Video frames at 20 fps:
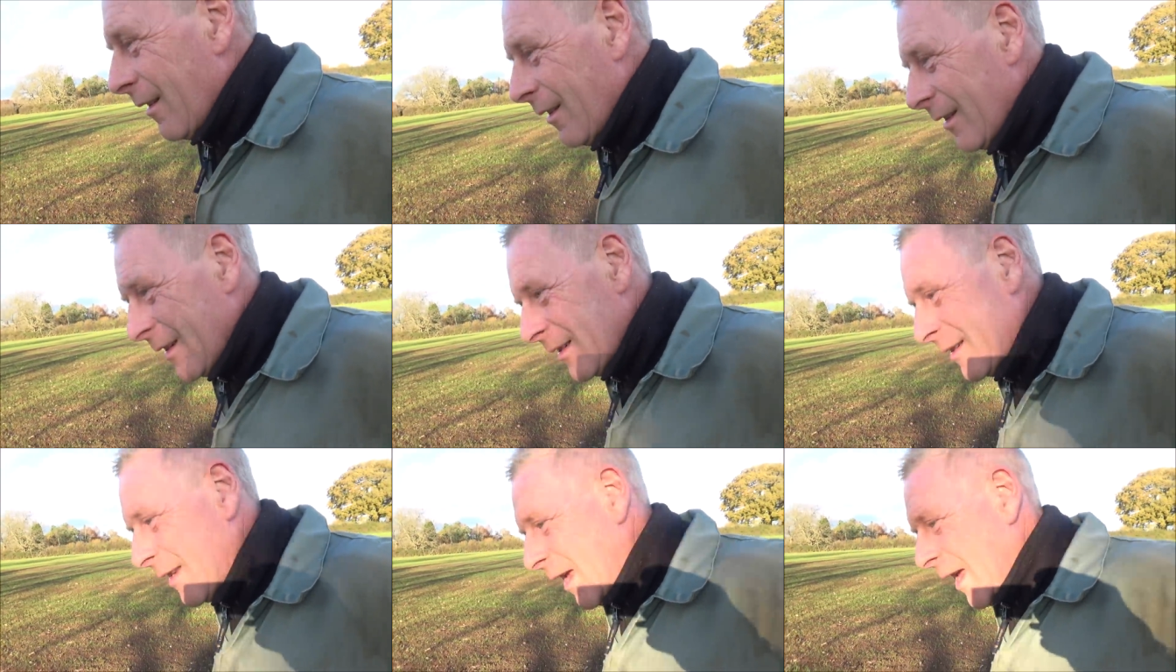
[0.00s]

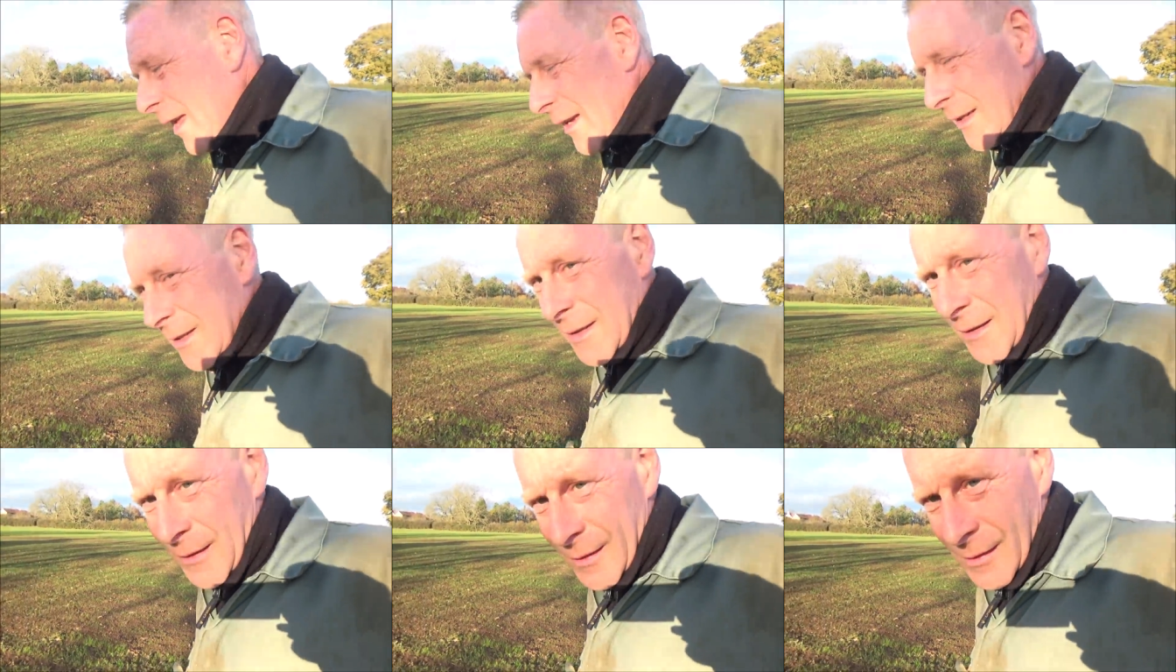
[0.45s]
he
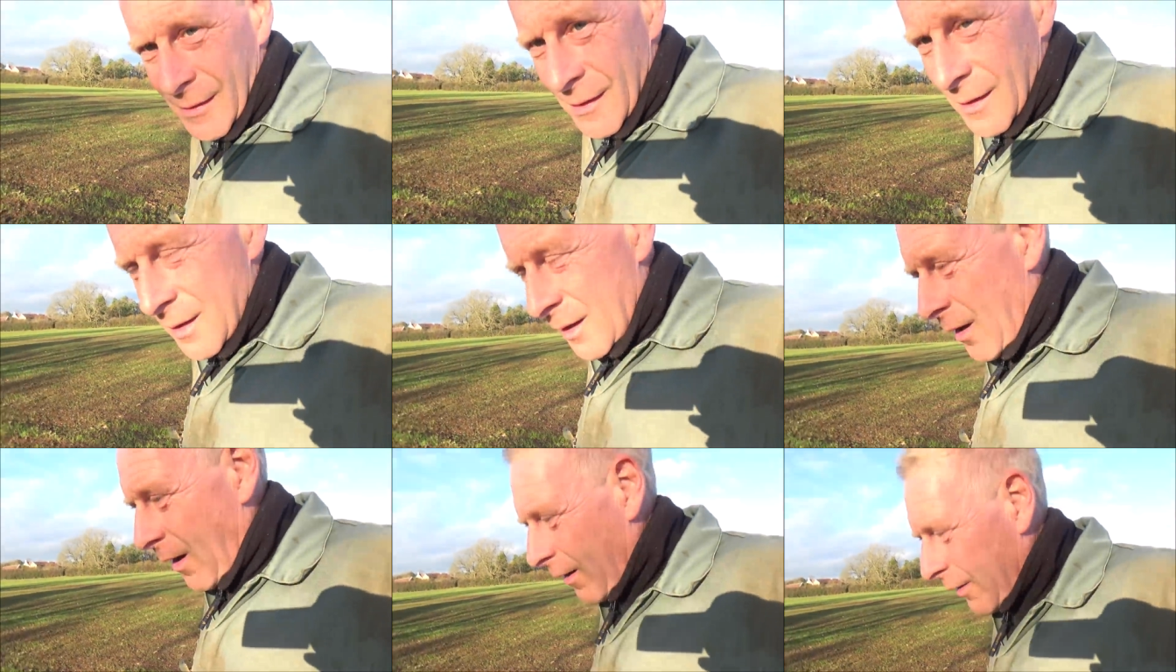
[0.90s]
says.
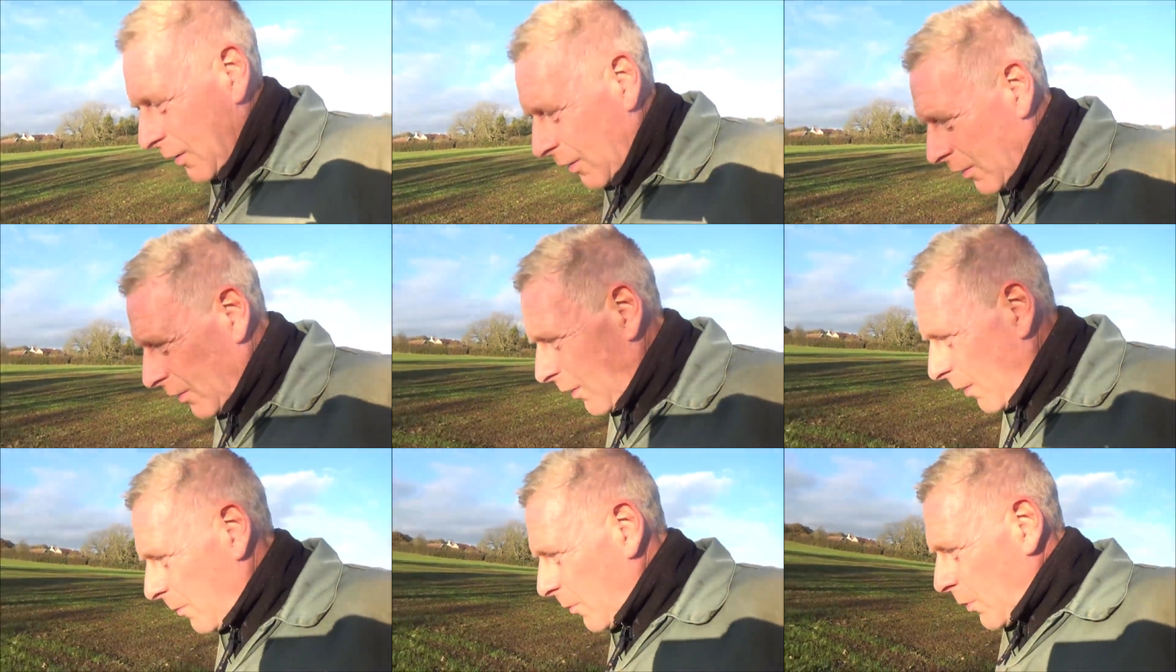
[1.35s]
I
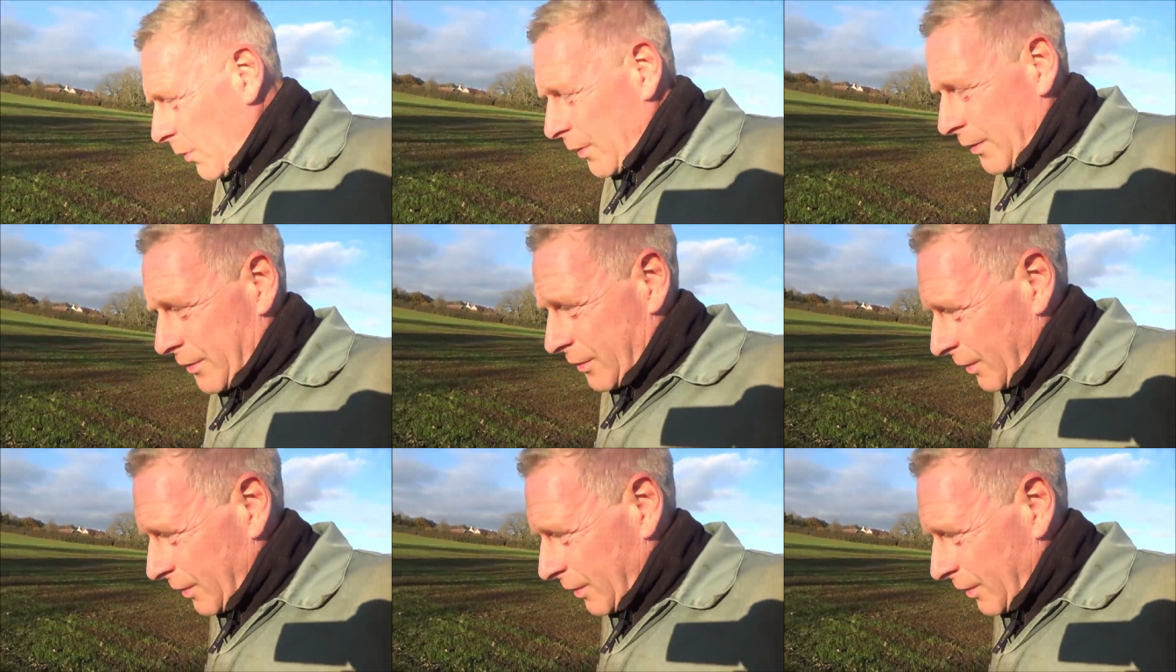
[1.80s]
got a lot more to